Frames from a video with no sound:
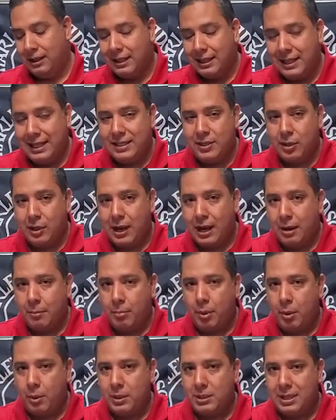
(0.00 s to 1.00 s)
These are kind of
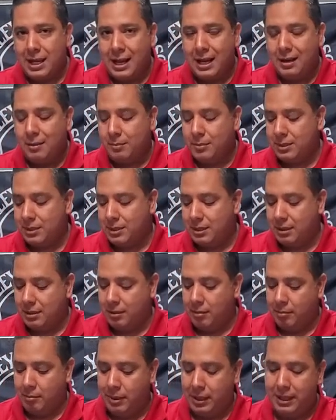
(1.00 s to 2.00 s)
bonus items,
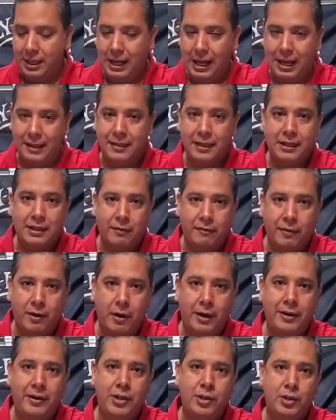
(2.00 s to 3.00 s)
but I think they're
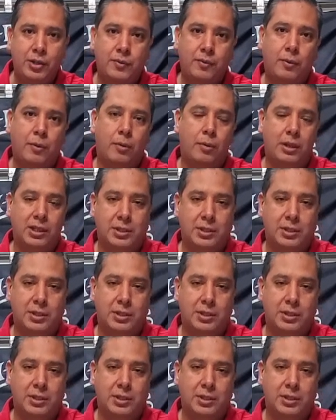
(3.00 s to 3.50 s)
very useful,